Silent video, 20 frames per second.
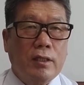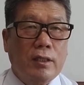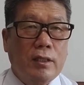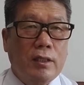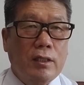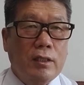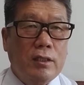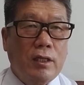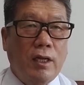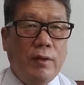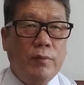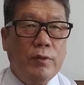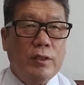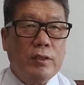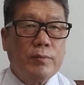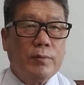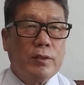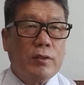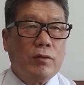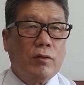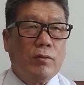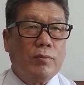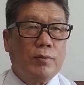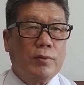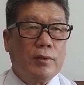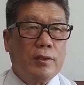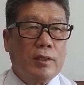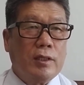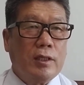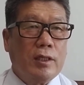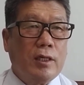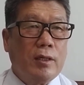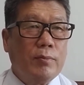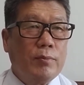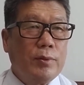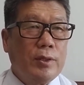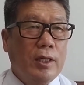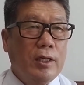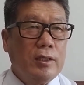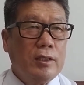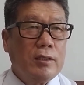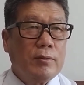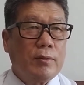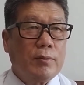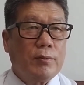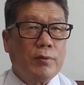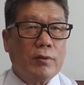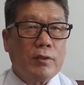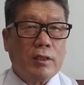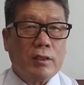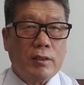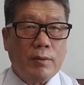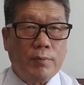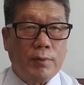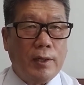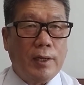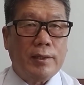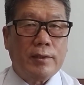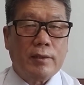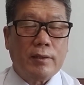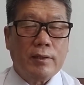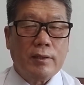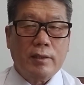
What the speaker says: Establishment of the comprehensive project plan.